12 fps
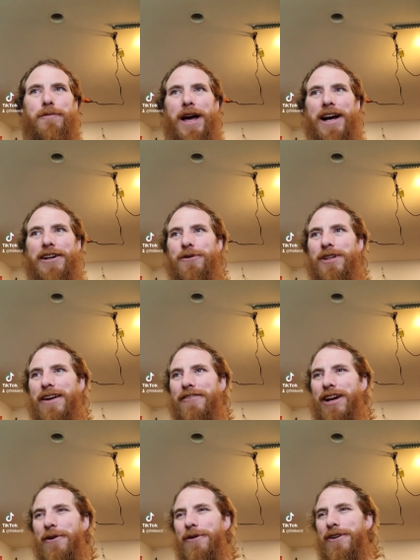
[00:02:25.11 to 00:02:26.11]
back to
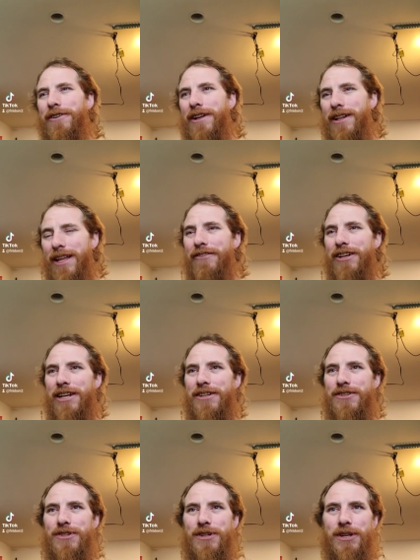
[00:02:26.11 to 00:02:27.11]
11 hour, 11
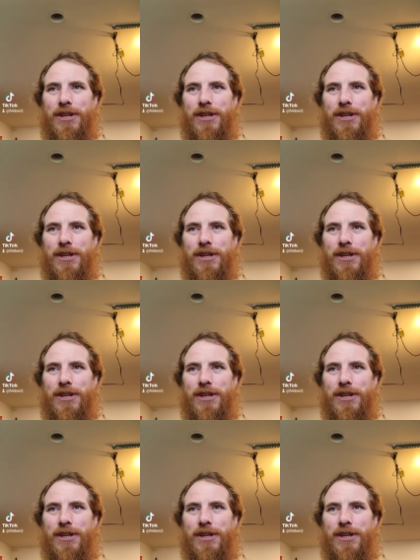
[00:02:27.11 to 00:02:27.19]
days.